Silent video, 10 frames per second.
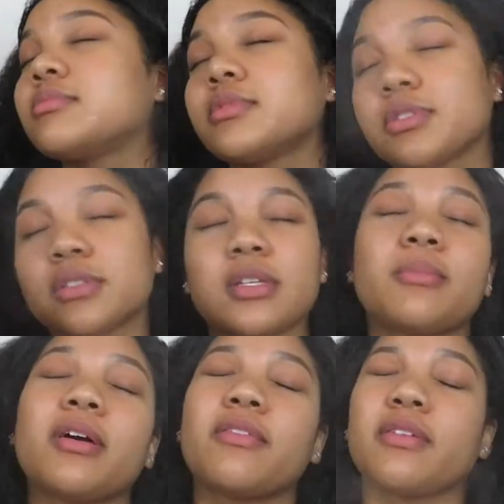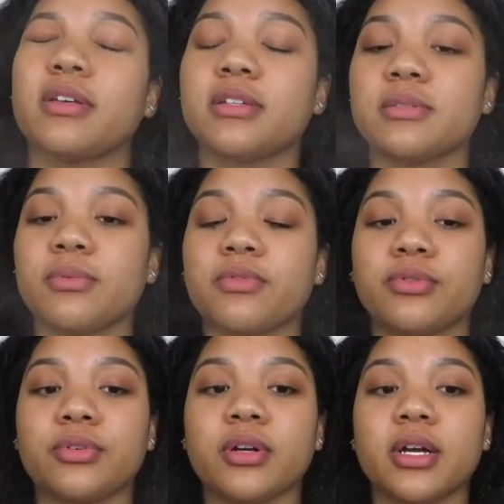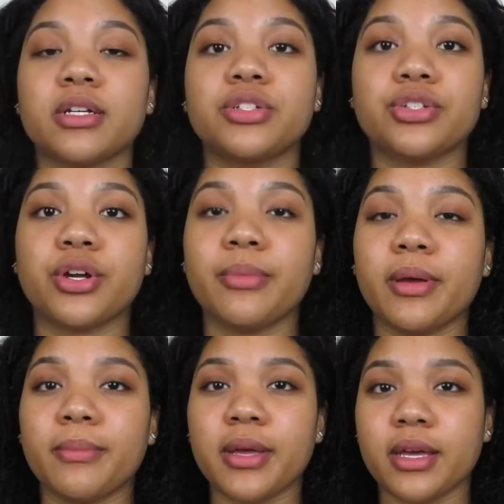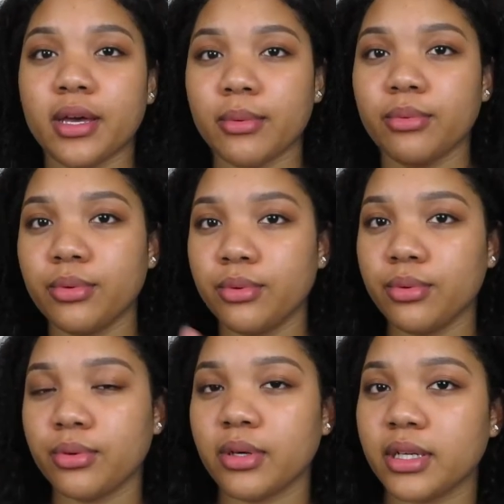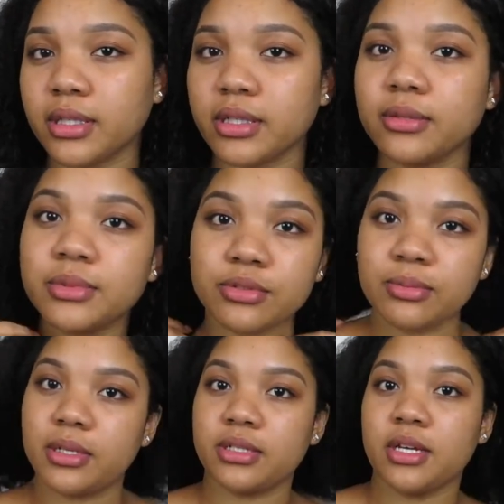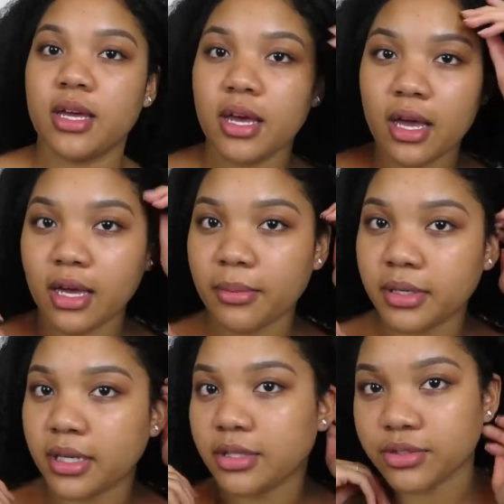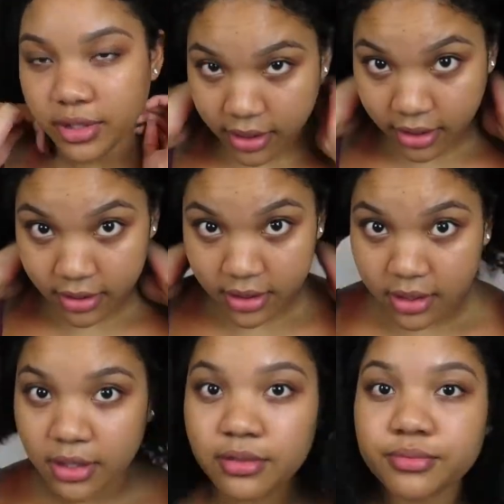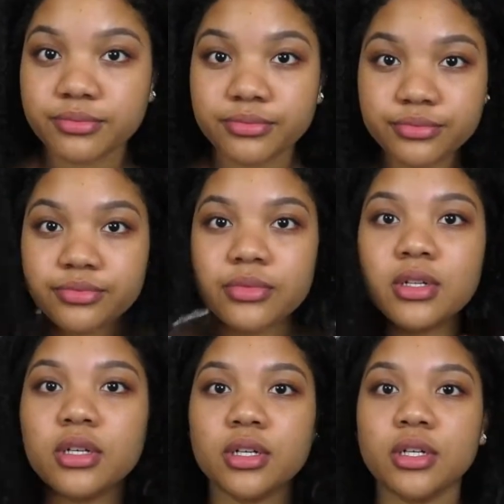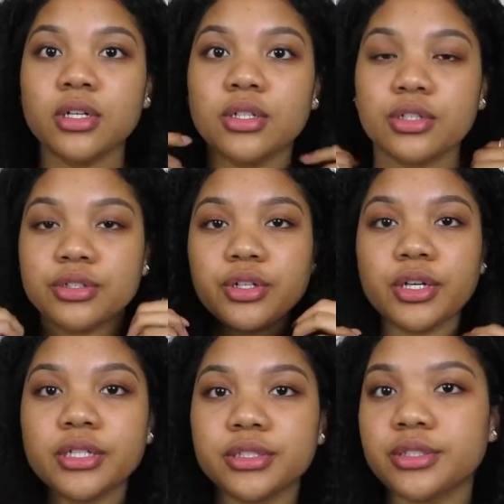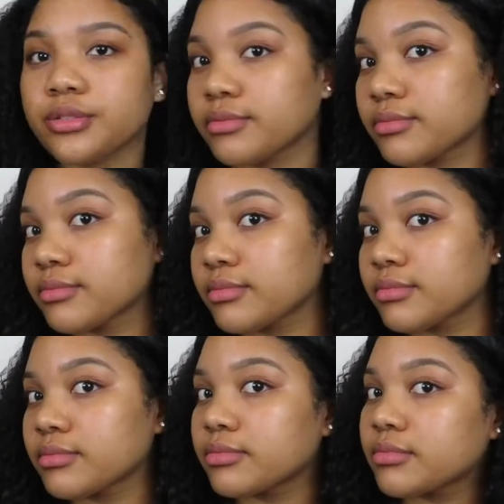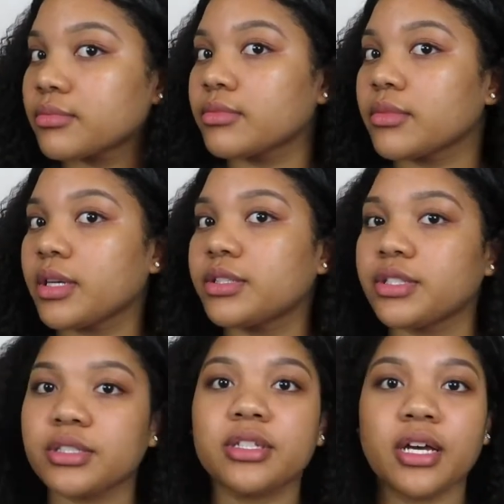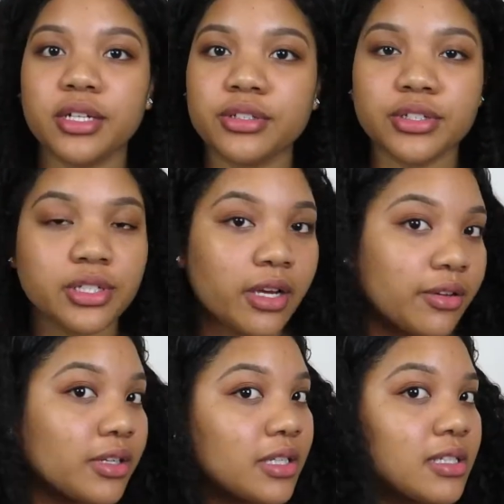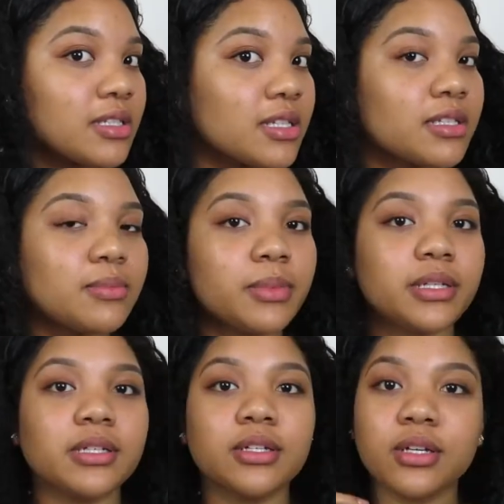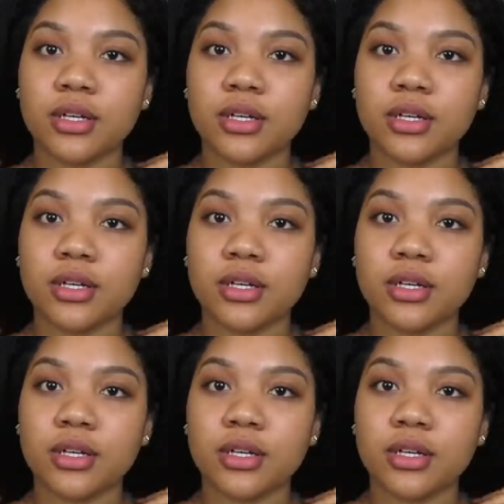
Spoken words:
I'm just set my face before I start my makeup. Whew, I did a little bit too much. I got my natural hair out today. It's crazy. I just got out the shower and it's this big,